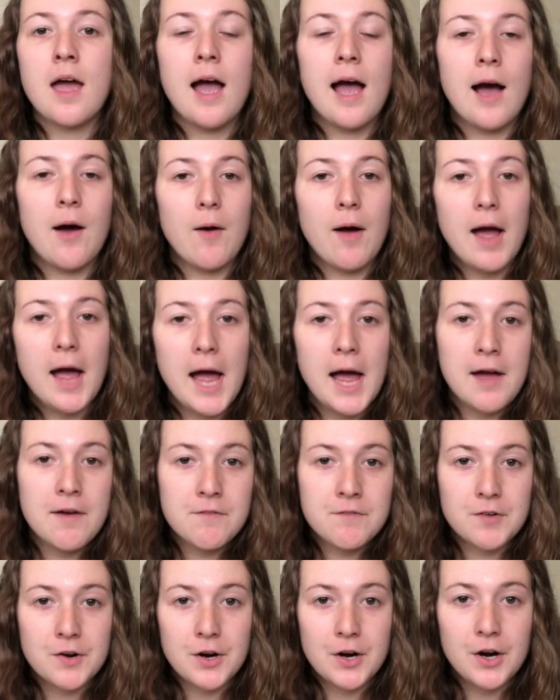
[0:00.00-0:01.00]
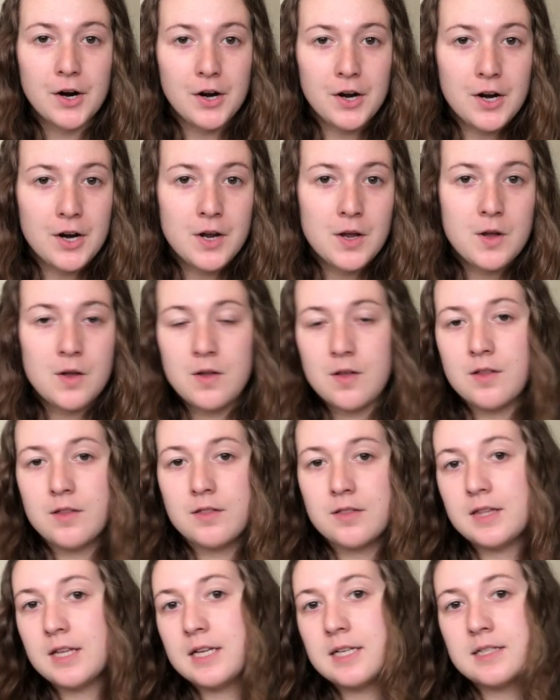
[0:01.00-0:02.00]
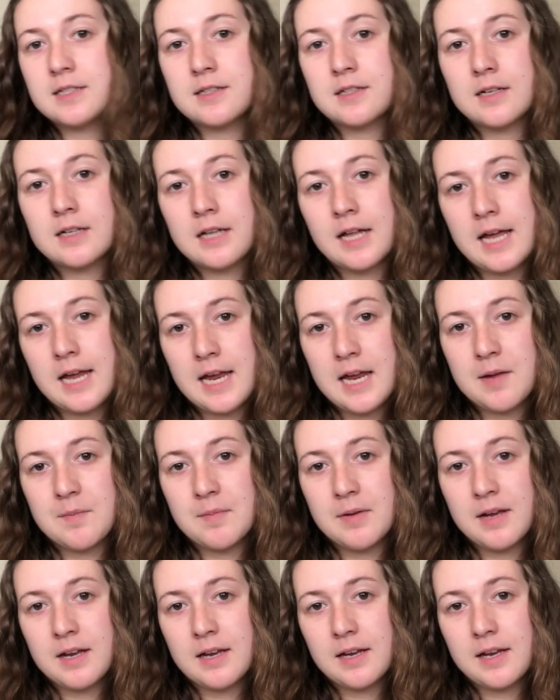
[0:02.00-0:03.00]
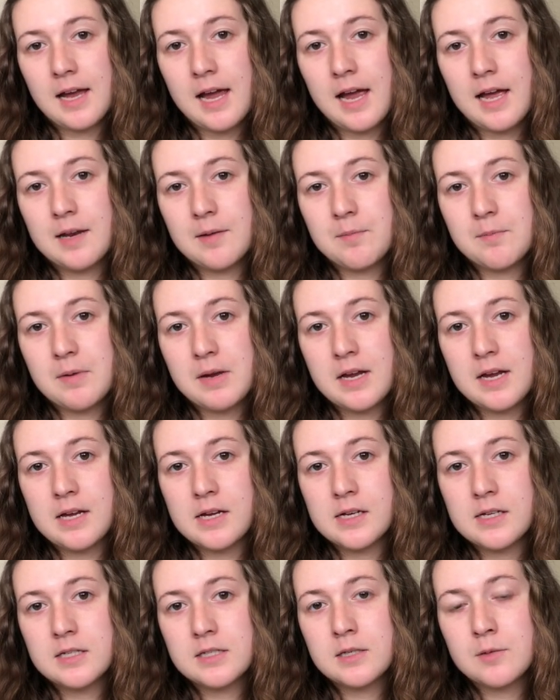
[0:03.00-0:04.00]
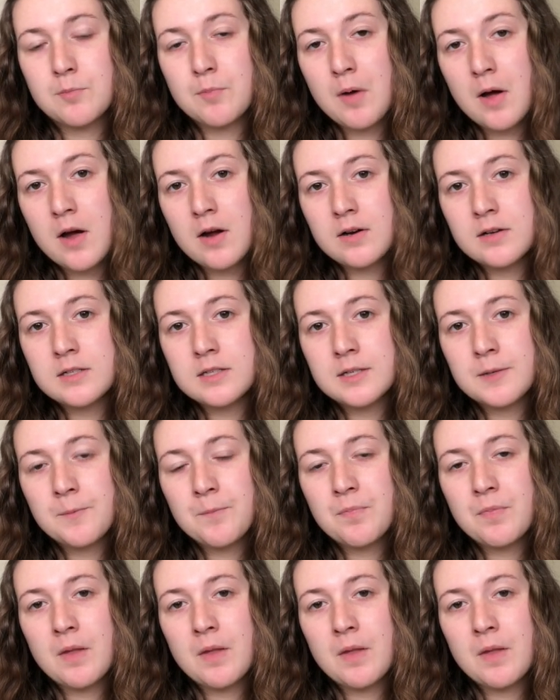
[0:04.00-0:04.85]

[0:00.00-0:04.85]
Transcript: However, this claim can be debunked